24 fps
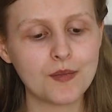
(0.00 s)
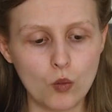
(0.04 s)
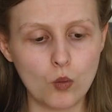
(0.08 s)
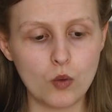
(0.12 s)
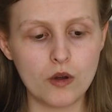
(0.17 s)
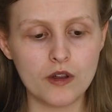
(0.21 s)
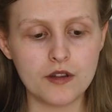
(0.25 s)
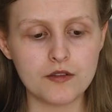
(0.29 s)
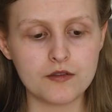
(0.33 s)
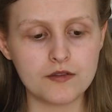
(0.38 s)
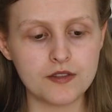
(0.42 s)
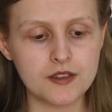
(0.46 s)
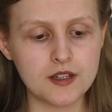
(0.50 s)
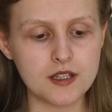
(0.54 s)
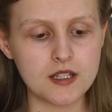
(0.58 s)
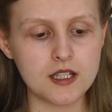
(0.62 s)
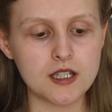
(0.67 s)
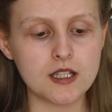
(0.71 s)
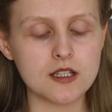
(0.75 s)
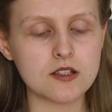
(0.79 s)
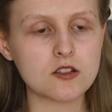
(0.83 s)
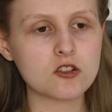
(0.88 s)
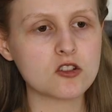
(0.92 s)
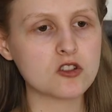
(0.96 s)
with
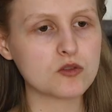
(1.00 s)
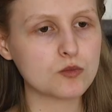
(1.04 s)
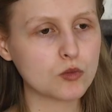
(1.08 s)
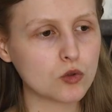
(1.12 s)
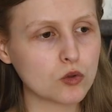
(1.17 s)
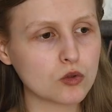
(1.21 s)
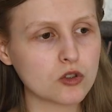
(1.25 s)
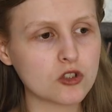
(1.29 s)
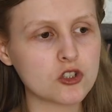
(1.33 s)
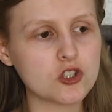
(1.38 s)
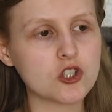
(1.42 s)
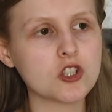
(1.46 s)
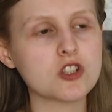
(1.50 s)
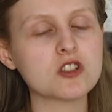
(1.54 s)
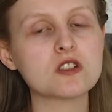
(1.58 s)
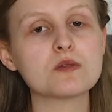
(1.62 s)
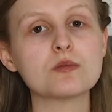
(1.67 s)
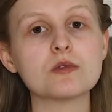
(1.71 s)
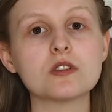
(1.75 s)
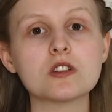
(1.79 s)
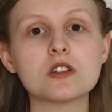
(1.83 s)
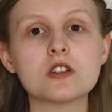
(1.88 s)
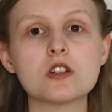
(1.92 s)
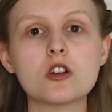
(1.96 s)
the small
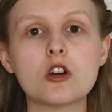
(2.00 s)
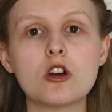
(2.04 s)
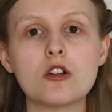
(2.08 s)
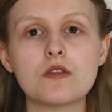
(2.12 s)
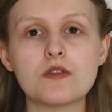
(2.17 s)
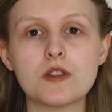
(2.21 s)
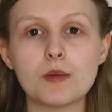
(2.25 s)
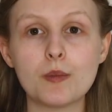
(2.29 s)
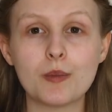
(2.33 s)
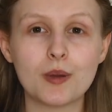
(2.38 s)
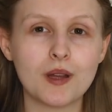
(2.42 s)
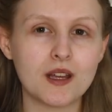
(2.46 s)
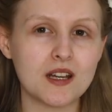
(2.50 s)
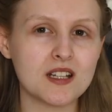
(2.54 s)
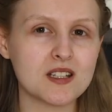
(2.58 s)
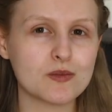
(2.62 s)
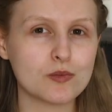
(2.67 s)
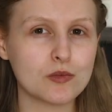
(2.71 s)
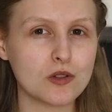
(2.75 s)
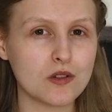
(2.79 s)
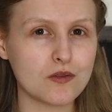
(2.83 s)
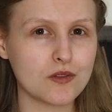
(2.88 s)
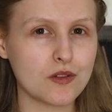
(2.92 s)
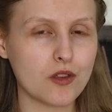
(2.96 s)
adjustment of the
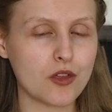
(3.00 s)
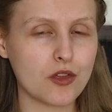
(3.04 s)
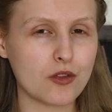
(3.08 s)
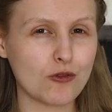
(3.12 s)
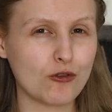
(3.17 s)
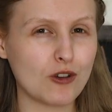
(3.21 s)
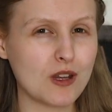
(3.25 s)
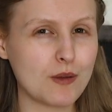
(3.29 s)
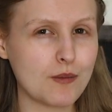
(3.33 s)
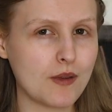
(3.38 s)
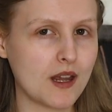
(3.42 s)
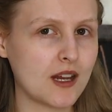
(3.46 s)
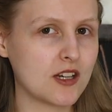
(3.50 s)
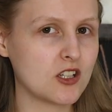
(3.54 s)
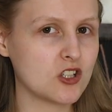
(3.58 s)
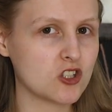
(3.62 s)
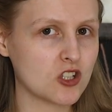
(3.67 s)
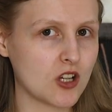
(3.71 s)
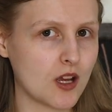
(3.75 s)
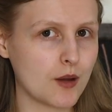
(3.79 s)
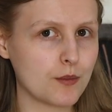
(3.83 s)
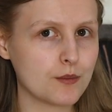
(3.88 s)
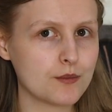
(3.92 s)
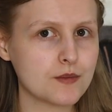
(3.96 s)
placement of the three main
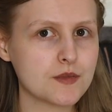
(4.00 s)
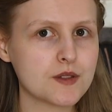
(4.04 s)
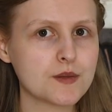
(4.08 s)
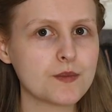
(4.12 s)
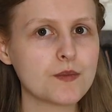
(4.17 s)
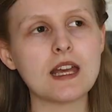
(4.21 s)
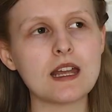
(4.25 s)
gems.